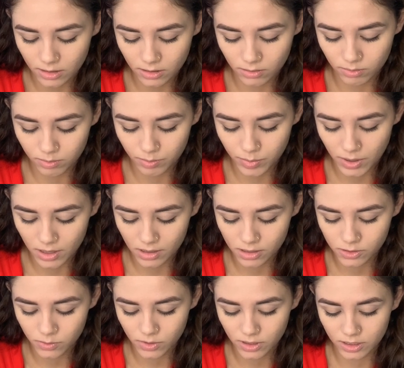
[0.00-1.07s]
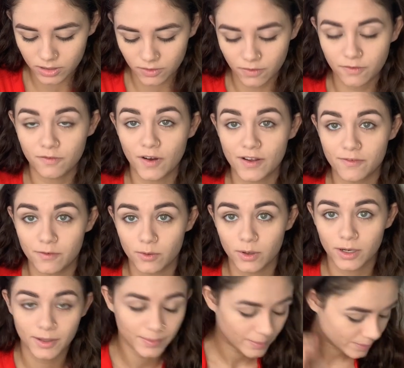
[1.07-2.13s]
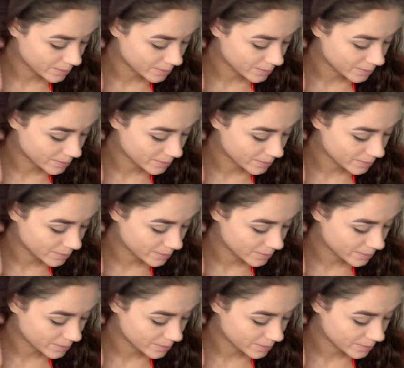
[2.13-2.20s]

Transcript: the pinkish one is Fight For It.